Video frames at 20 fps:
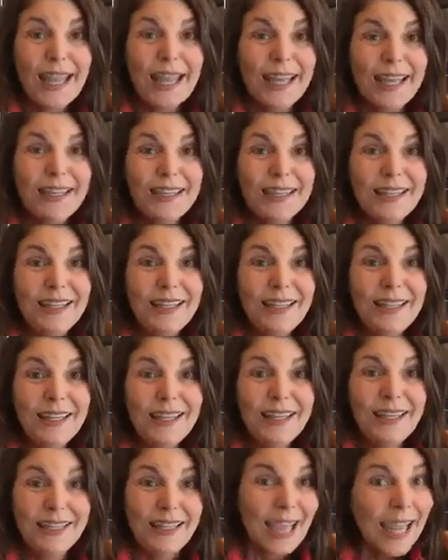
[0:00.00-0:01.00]
and
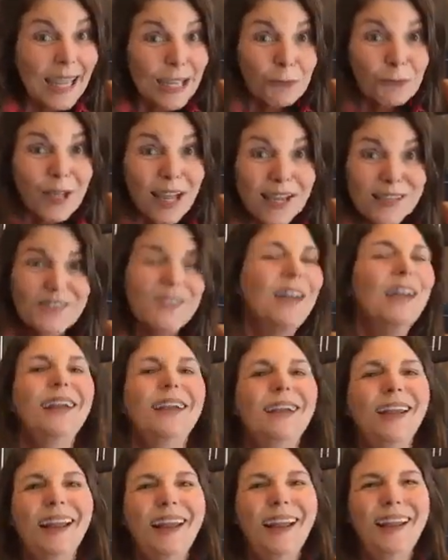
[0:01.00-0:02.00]
it came last
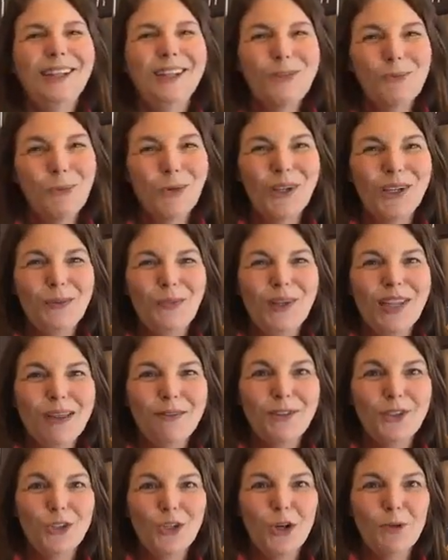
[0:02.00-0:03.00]
night, and this morning we
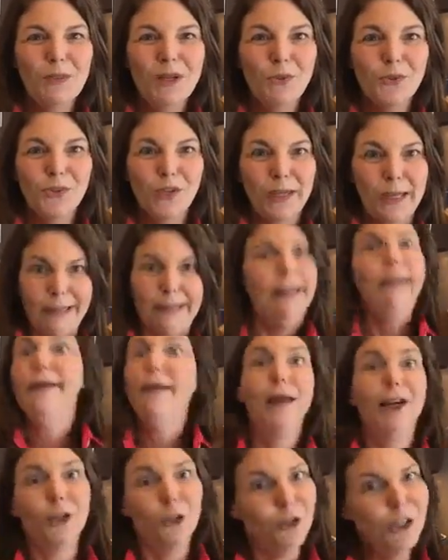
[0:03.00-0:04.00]
gave it to him, and it was like a
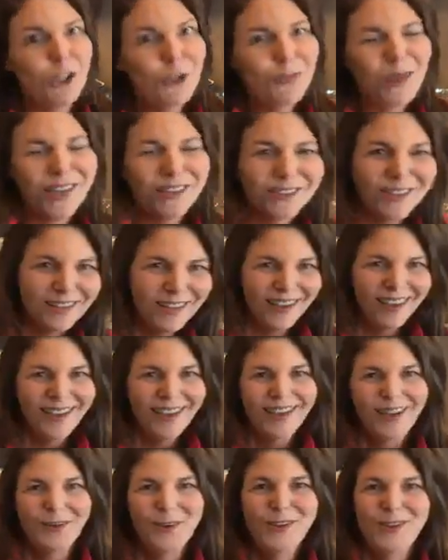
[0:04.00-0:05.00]
kid on Christmas.
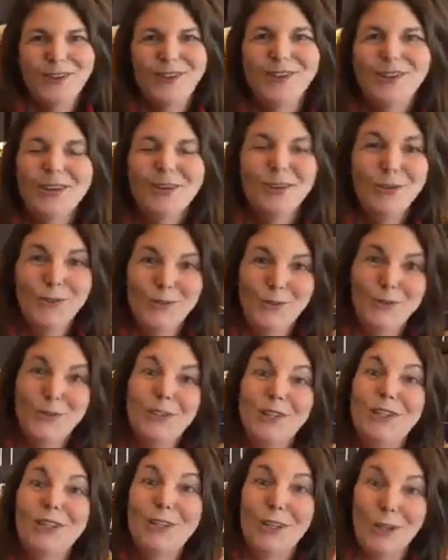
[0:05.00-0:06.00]
It was
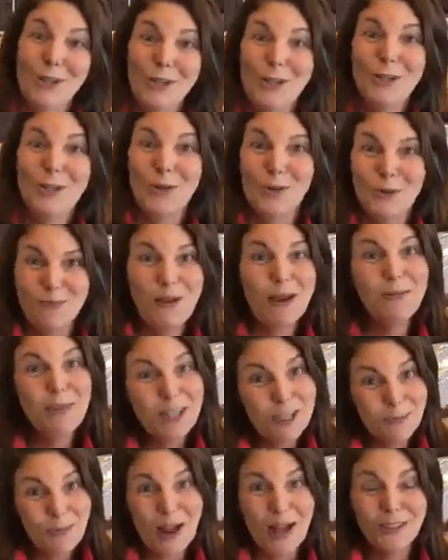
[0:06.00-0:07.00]
really darn cute. Made
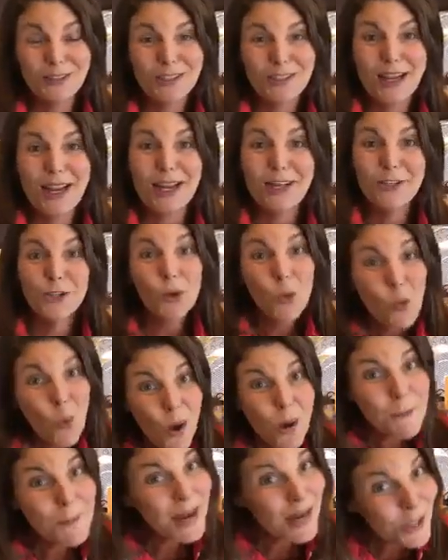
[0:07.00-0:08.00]
me smile today. So
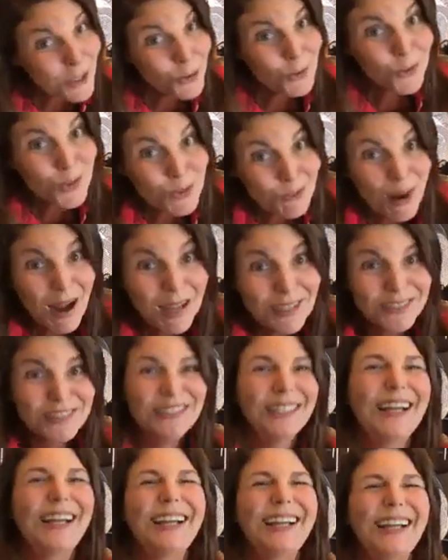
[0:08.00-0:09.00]
what made you smile
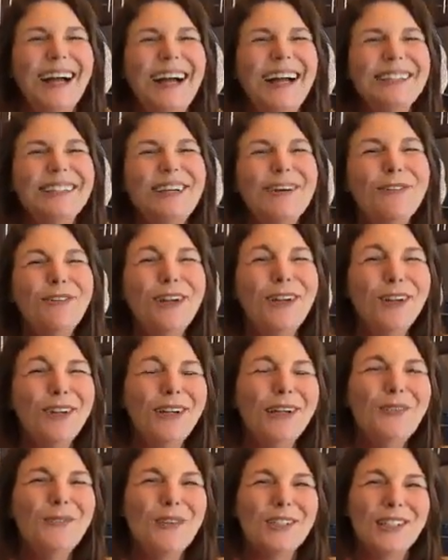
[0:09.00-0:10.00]
today? I love
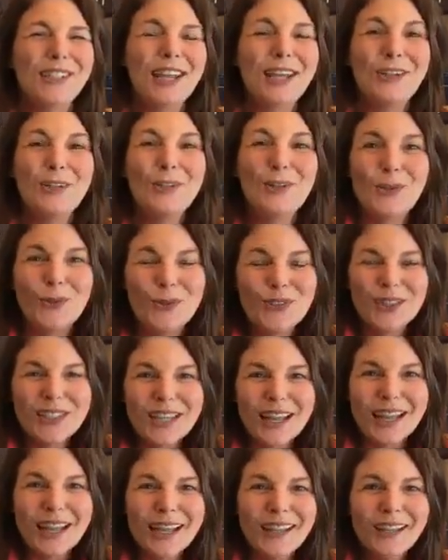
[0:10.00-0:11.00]
hearing what's getting you through the
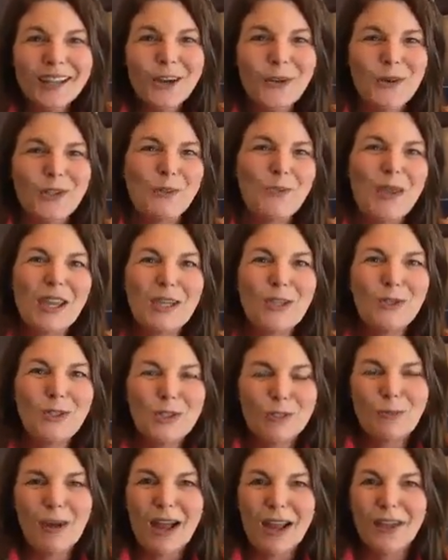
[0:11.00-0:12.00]
day, what's making
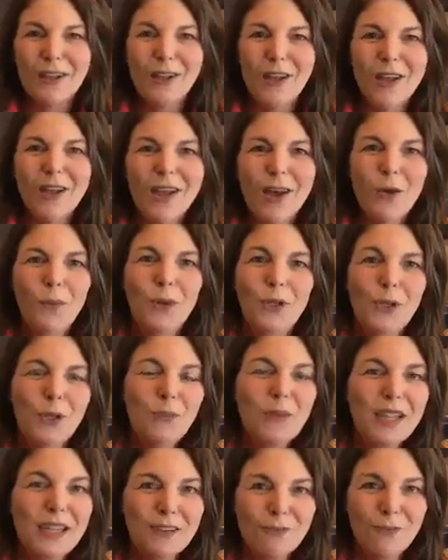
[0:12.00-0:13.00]
you smile, what
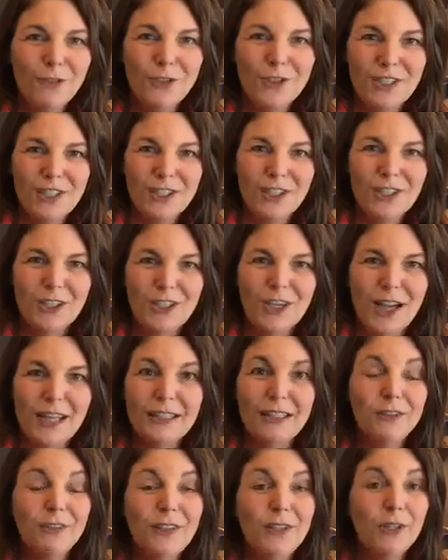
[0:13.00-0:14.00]
you're making for dinner.
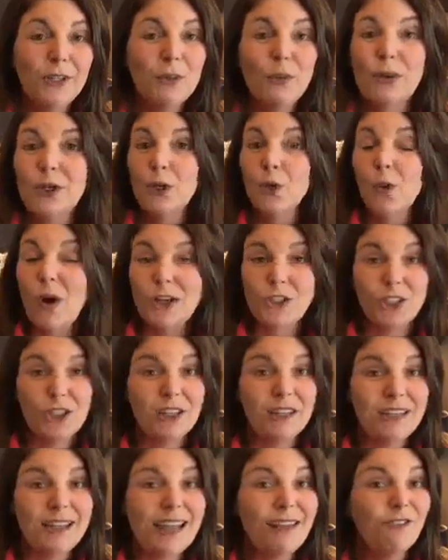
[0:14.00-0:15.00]
I love hearing what you're
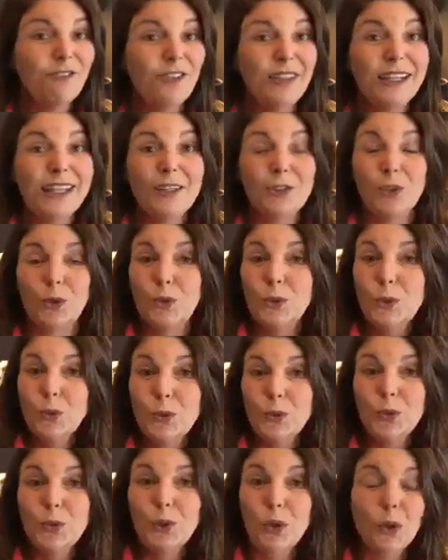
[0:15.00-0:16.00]
watching on Netflix or
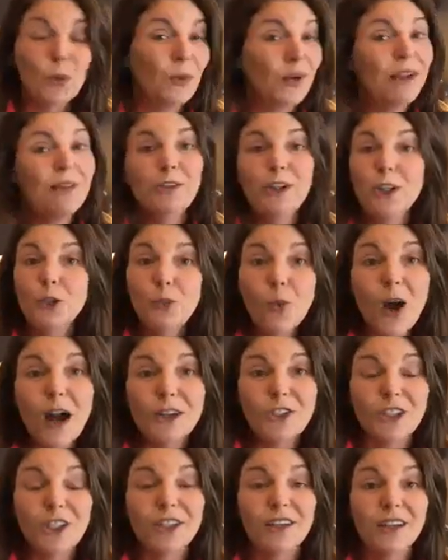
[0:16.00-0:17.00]
Hulu or whatever you're
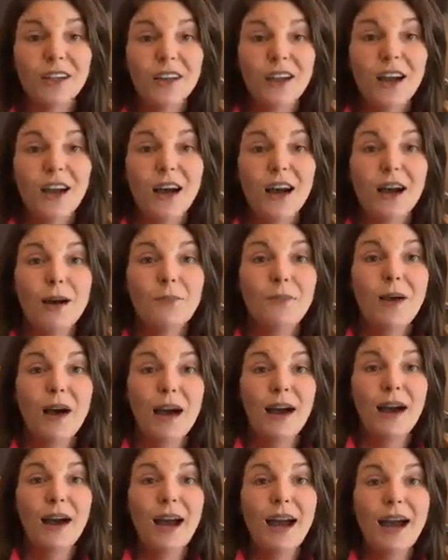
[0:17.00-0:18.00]
watching.
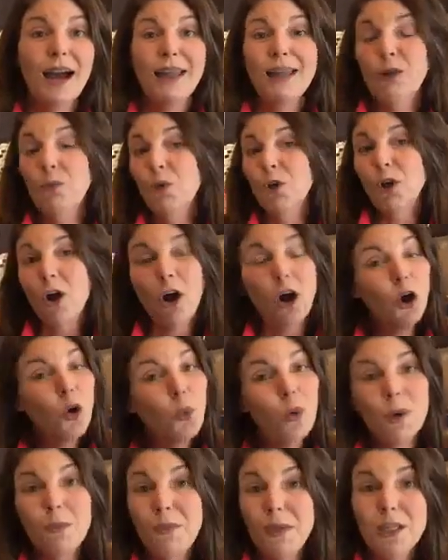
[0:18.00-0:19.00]
We're
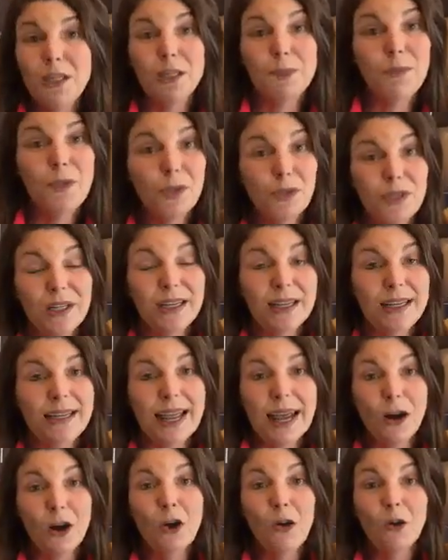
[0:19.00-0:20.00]
all one big community, and
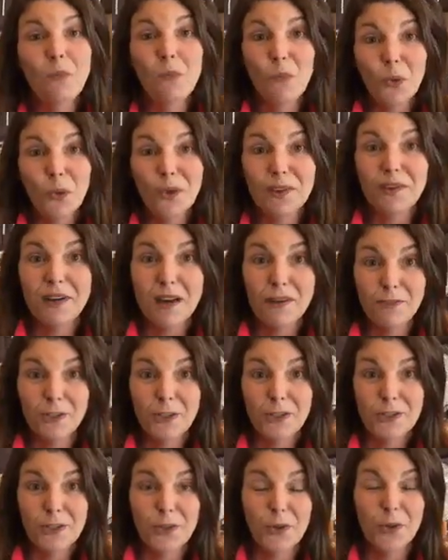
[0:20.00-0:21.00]
now more than
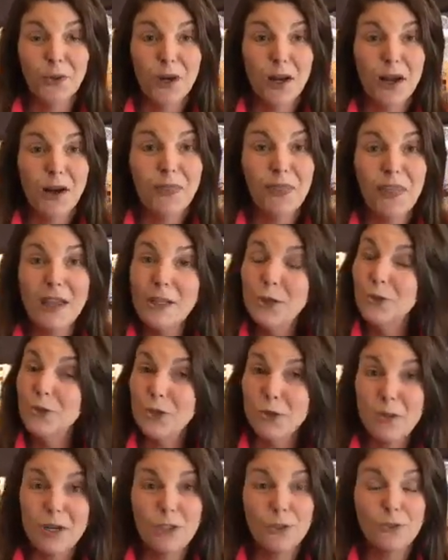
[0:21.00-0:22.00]
ever. So thank you
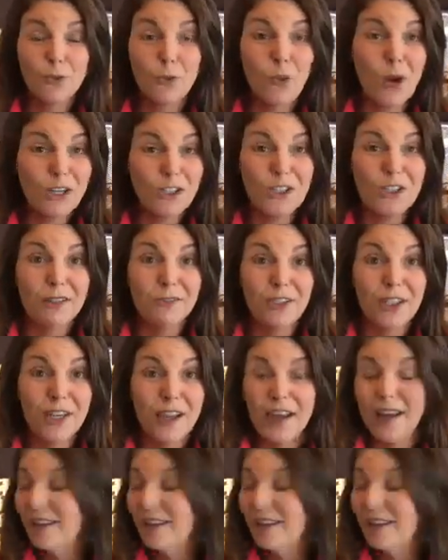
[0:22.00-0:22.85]
so much for watching every